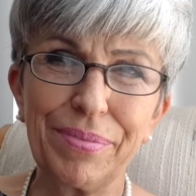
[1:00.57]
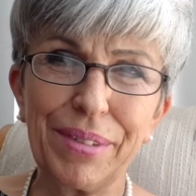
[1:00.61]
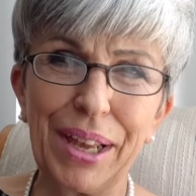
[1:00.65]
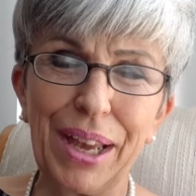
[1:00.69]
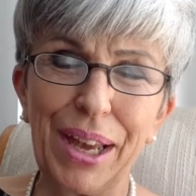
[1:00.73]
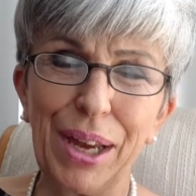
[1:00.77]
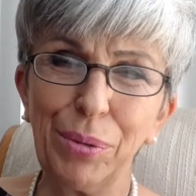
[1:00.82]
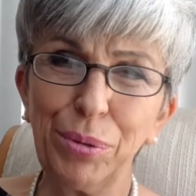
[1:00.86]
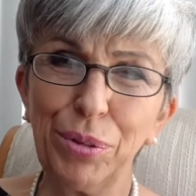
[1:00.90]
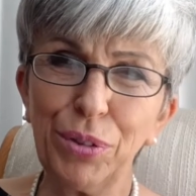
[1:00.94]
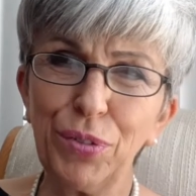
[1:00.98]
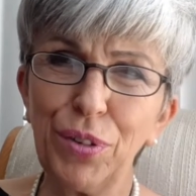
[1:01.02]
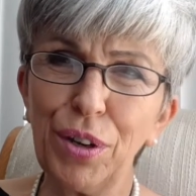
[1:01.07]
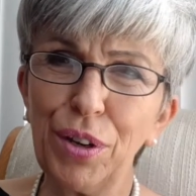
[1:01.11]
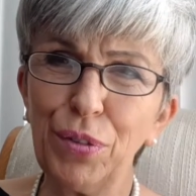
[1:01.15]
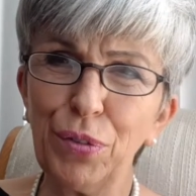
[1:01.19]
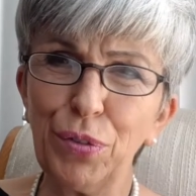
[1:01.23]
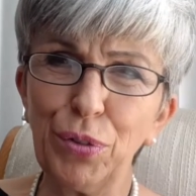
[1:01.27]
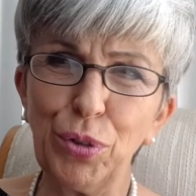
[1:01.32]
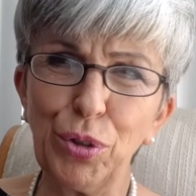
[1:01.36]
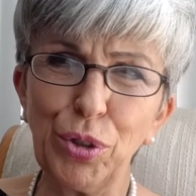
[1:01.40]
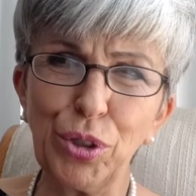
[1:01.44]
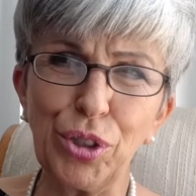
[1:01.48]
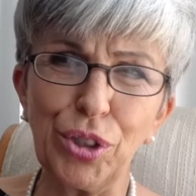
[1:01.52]
I was very
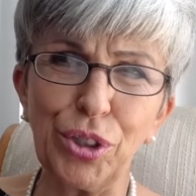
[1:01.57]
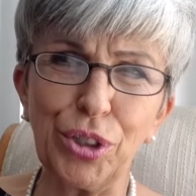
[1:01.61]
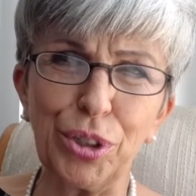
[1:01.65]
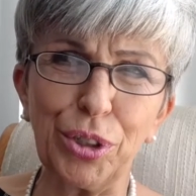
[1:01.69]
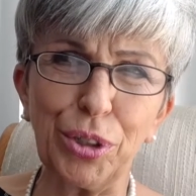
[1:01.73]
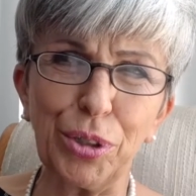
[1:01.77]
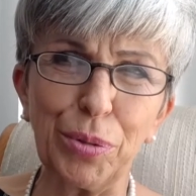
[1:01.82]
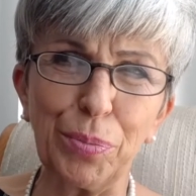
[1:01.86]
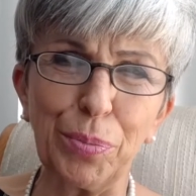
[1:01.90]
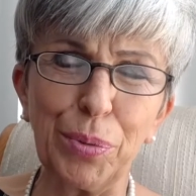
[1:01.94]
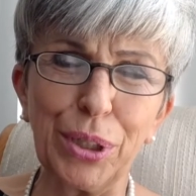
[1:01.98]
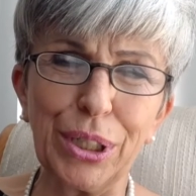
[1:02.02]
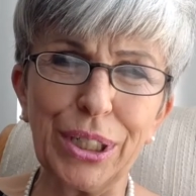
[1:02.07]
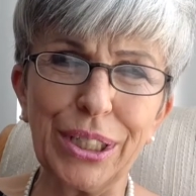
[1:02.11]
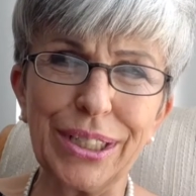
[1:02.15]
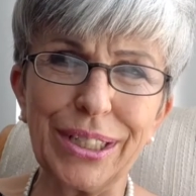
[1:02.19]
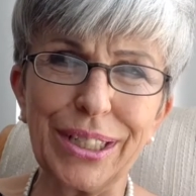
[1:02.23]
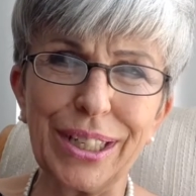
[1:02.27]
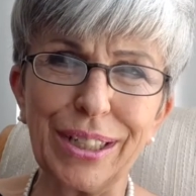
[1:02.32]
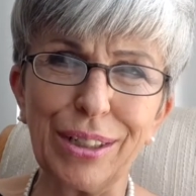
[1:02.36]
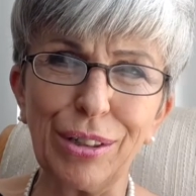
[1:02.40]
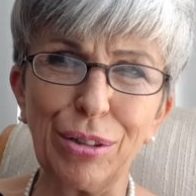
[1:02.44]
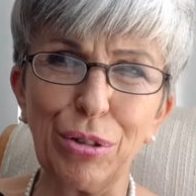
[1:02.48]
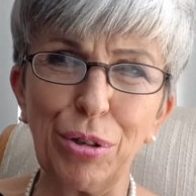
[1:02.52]
fortunate because
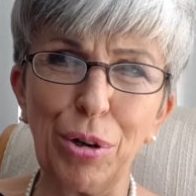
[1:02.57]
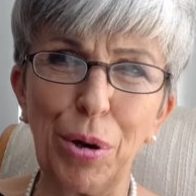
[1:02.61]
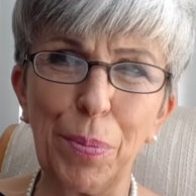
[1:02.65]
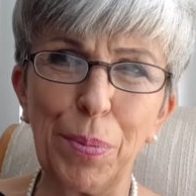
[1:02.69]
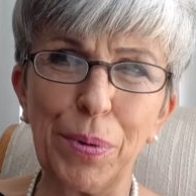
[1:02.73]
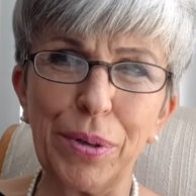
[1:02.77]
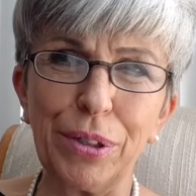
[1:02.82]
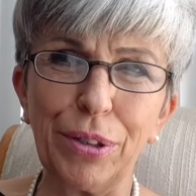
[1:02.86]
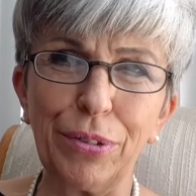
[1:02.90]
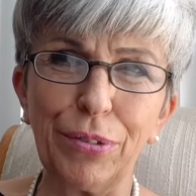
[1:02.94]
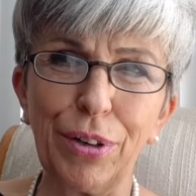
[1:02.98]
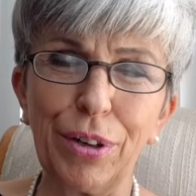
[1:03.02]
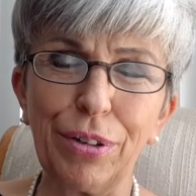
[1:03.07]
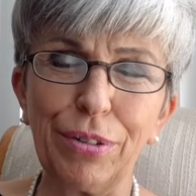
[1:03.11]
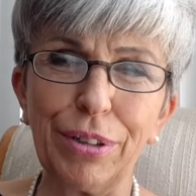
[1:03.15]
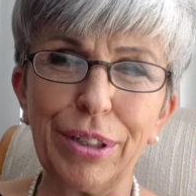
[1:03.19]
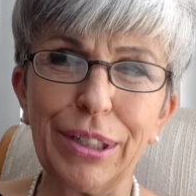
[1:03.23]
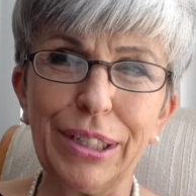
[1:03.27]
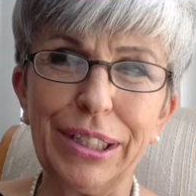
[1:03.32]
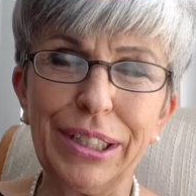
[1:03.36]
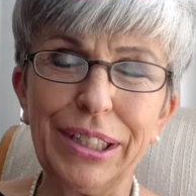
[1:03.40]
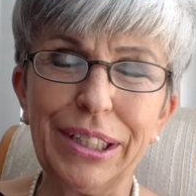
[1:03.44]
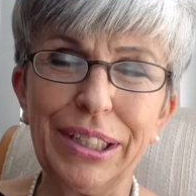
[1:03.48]
I grew up in a very